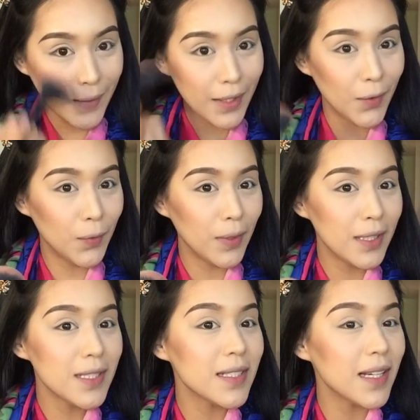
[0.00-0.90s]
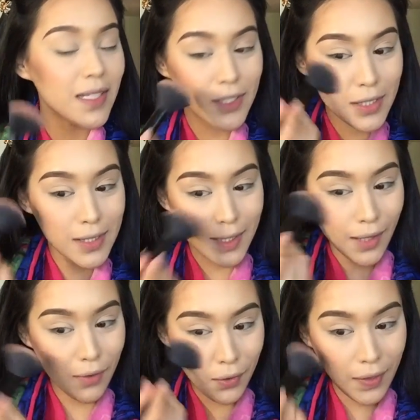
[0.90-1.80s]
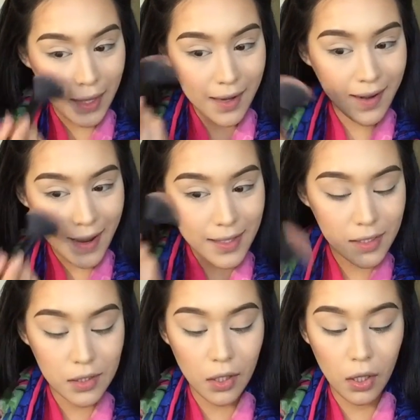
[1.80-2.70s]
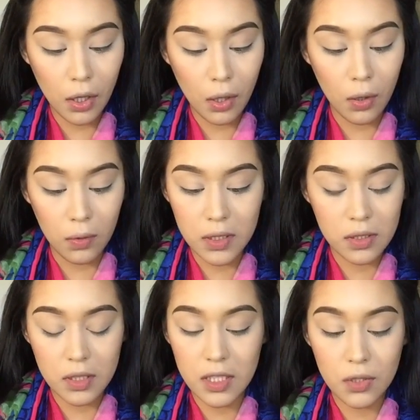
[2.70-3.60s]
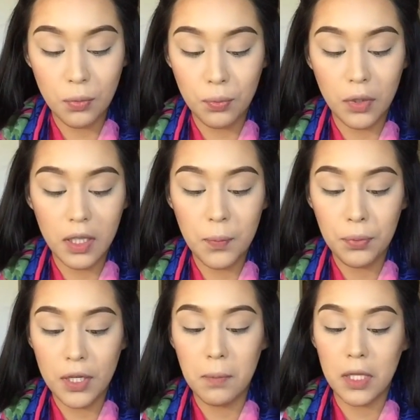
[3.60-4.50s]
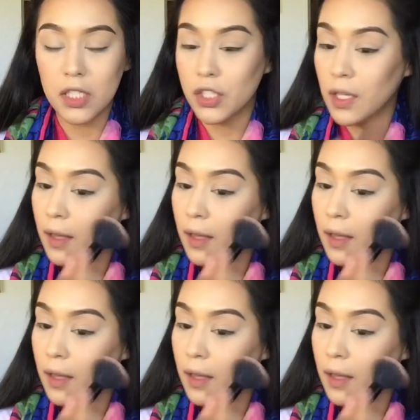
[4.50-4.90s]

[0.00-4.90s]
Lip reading: And it really does just give you that nice glow. It's a really pretty blush.